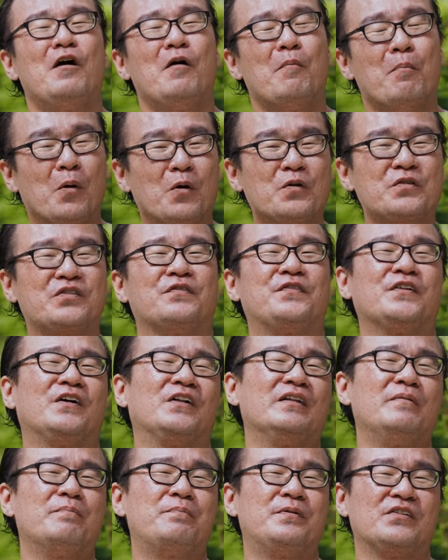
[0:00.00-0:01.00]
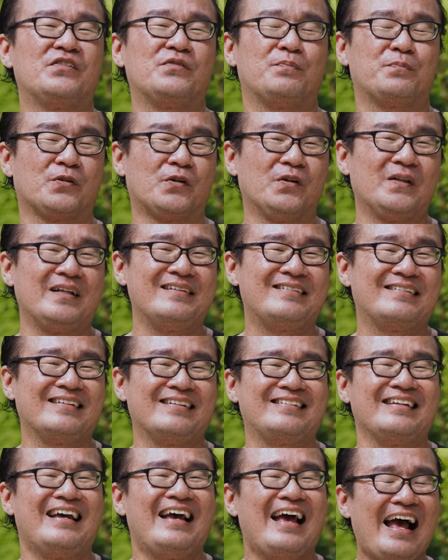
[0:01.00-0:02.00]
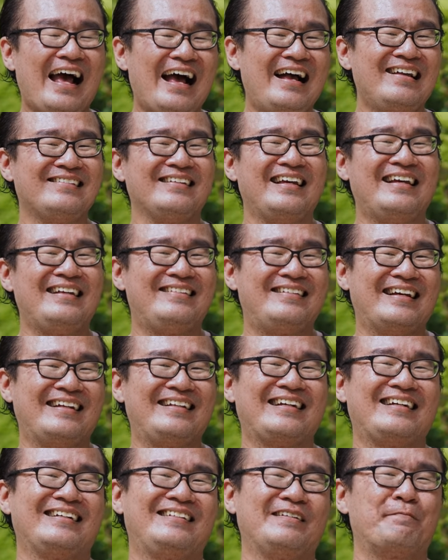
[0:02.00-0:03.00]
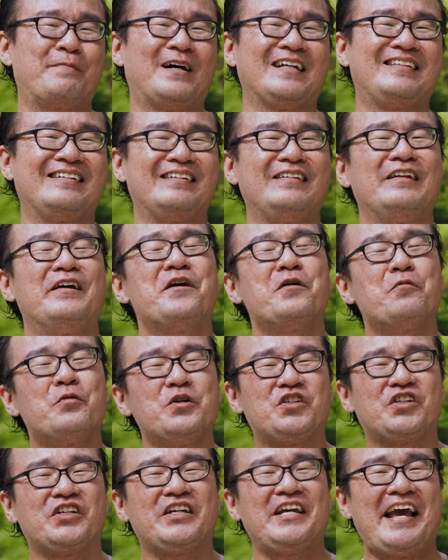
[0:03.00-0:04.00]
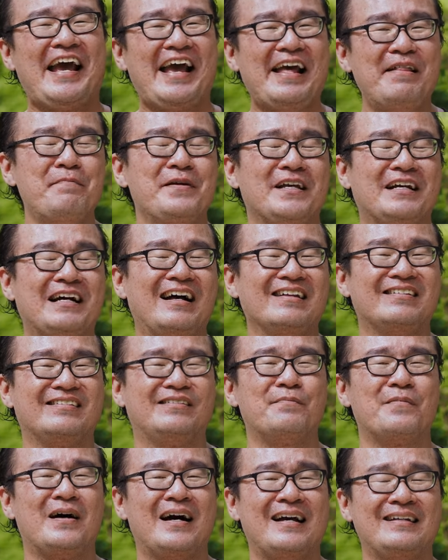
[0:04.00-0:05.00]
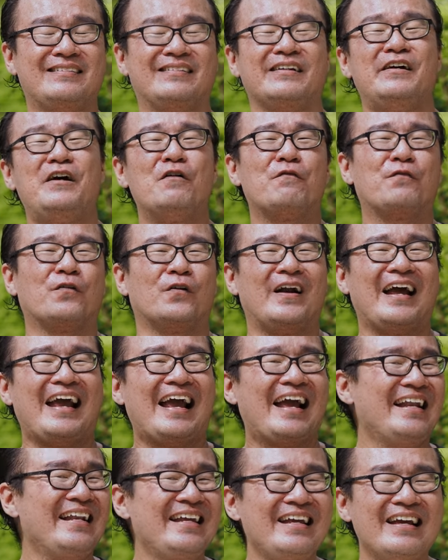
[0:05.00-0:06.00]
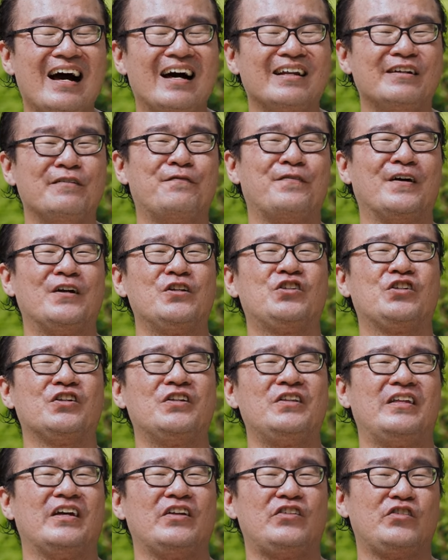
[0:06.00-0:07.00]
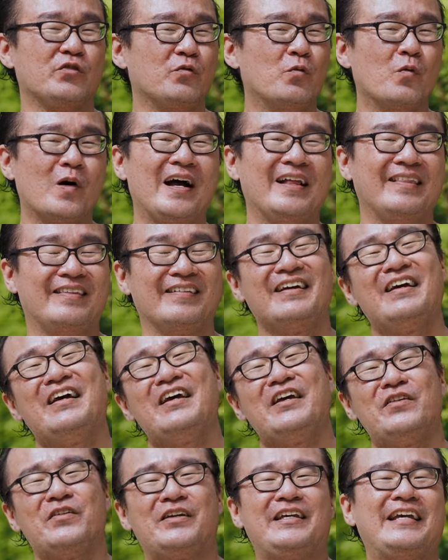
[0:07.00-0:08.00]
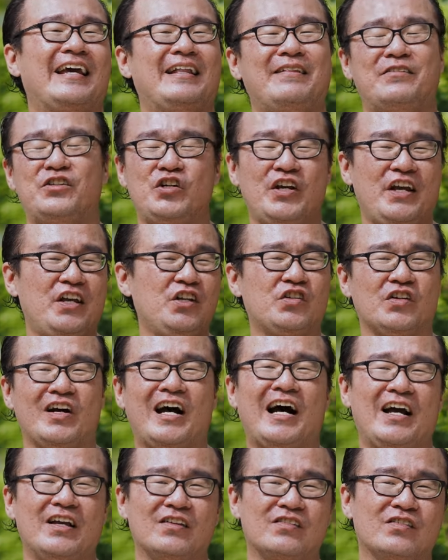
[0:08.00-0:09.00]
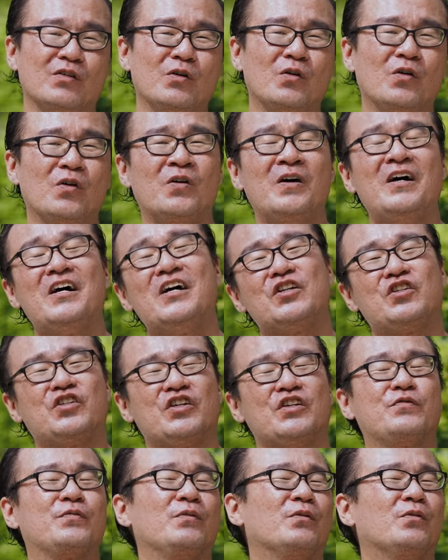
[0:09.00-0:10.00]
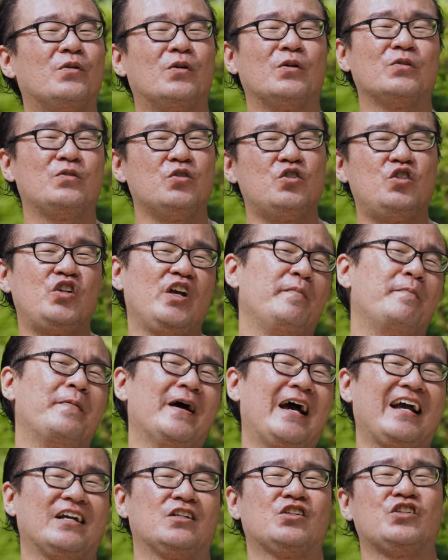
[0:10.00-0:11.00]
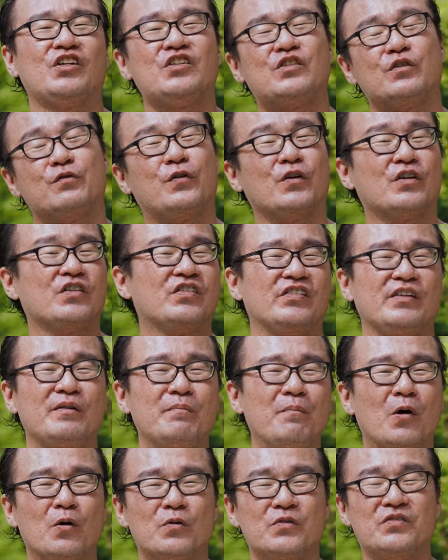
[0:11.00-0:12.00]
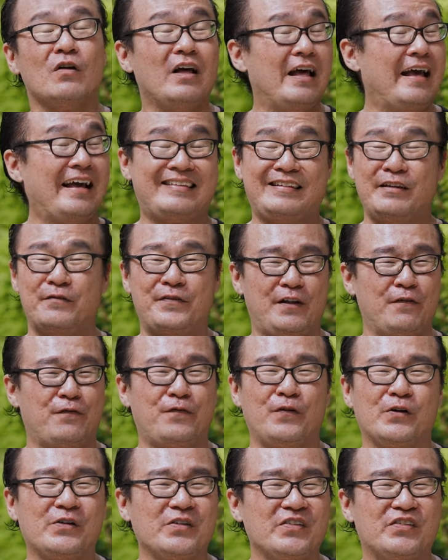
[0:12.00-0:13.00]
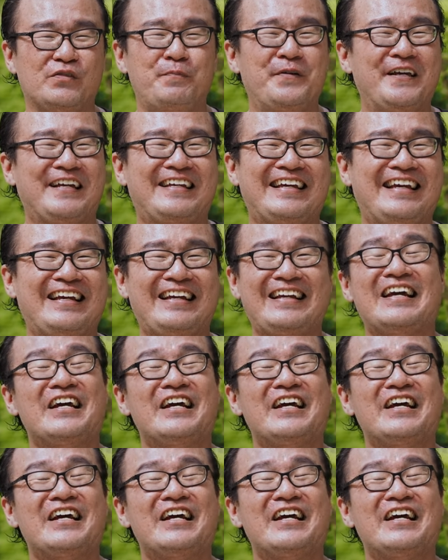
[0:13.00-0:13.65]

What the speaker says: Most of the Olympus Pro lenses has a dedicated button which can be customized for any other function that you want. You can change the ISO, change from RAW to JPEG, change the focusing modes, activate focus peaking,